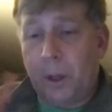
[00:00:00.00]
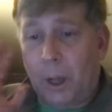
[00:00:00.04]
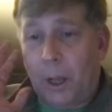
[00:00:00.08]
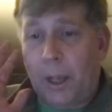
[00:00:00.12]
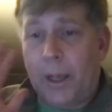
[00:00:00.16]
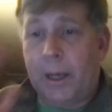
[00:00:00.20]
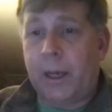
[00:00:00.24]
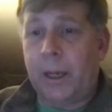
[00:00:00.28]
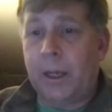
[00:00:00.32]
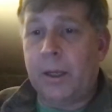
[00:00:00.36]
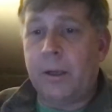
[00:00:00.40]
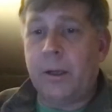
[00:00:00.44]

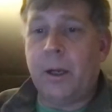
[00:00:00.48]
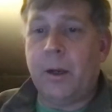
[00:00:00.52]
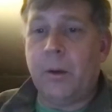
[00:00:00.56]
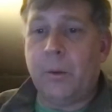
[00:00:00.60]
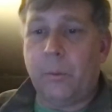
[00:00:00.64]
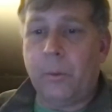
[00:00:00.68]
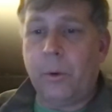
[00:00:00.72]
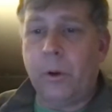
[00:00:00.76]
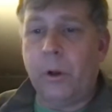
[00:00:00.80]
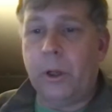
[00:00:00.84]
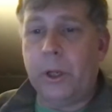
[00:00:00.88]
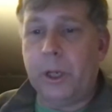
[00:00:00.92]
Like it
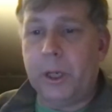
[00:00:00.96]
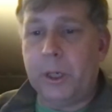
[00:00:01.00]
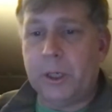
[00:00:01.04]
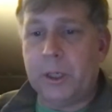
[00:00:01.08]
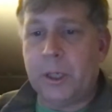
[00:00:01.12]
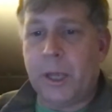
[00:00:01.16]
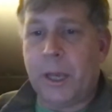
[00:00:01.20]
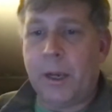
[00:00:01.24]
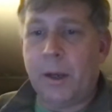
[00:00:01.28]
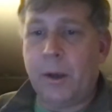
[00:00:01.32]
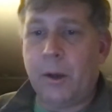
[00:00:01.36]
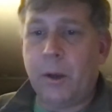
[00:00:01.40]
really
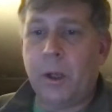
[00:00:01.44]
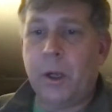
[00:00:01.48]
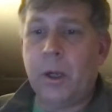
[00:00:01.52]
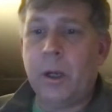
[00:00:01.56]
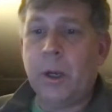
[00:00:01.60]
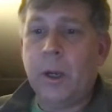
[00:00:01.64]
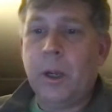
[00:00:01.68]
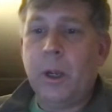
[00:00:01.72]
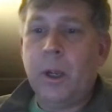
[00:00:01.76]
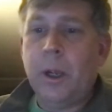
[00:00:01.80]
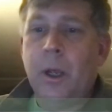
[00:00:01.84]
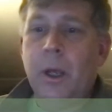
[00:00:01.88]
is that good.
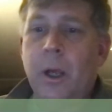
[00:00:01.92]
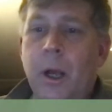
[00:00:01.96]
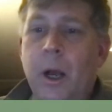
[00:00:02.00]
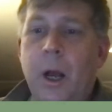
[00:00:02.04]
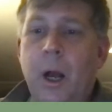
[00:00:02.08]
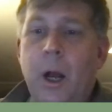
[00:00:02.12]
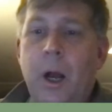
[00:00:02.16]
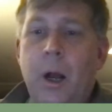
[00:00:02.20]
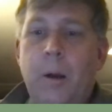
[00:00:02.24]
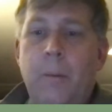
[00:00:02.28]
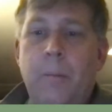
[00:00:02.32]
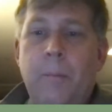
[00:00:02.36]

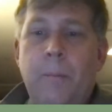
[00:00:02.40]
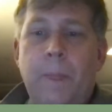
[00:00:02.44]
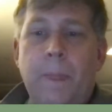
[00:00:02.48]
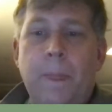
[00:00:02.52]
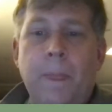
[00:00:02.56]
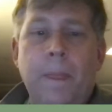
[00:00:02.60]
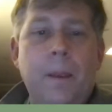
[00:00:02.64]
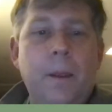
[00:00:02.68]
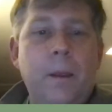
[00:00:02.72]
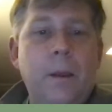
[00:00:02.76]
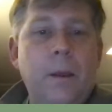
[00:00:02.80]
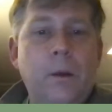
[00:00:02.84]
Want
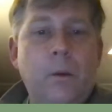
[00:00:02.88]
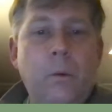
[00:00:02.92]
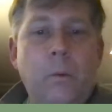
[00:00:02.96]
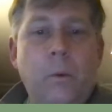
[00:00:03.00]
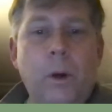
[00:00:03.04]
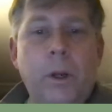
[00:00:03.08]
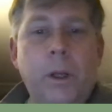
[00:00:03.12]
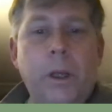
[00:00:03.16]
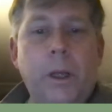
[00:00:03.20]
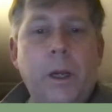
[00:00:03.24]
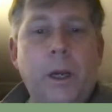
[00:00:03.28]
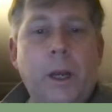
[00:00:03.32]

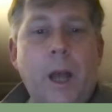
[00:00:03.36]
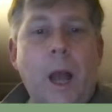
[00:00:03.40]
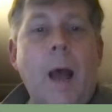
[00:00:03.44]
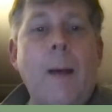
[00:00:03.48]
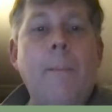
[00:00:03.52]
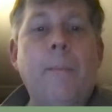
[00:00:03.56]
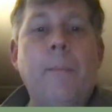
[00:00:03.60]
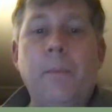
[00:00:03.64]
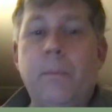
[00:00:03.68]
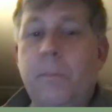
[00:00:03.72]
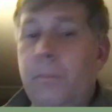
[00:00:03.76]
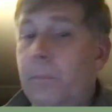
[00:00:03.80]
to get a
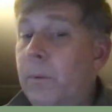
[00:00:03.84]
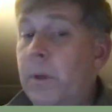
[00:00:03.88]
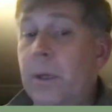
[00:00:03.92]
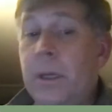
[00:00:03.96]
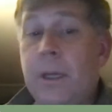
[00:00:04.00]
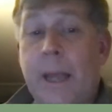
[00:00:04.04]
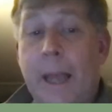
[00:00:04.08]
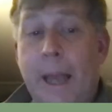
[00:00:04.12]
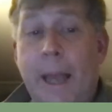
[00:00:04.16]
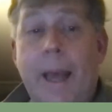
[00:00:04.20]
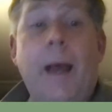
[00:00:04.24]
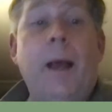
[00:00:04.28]
copy?
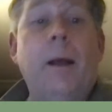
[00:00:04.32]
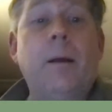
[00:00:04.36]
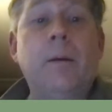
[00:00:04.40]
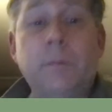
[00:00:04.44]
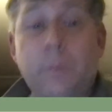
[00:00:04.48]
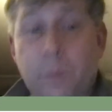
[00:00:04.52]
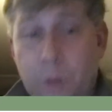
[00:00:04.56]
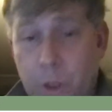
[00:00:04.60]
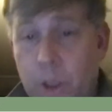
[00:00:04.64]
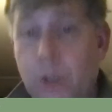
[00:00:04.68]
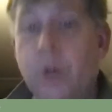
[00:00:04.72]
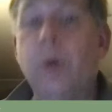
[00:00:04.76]
Yeah,
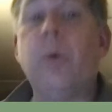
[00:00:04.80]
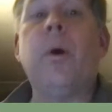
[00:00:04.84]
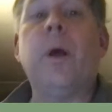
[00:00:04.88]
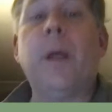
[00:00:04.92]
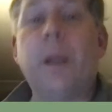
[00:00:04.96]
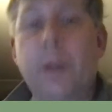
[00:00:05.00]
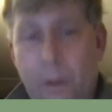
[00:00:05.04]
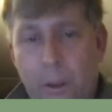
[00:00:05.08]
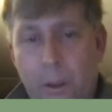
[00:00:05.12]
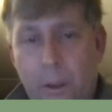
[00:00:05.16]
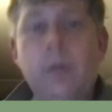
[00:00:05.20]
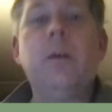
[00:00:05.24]
do it.